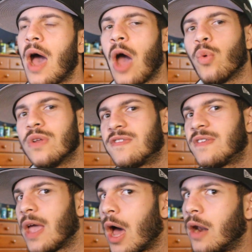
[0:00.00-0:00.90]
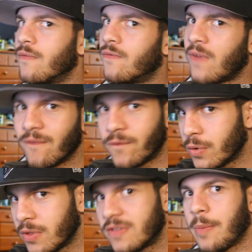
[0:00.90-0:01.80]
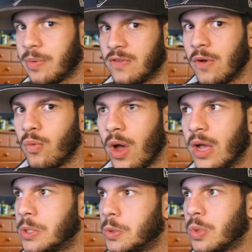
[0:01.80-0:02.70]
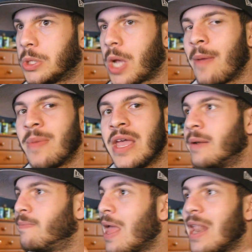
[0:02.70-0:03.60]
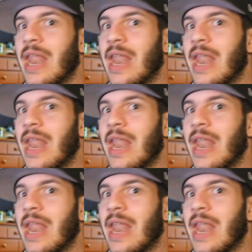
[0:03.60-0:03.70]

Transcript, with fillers: I would say uneventful this episode was, which I mean,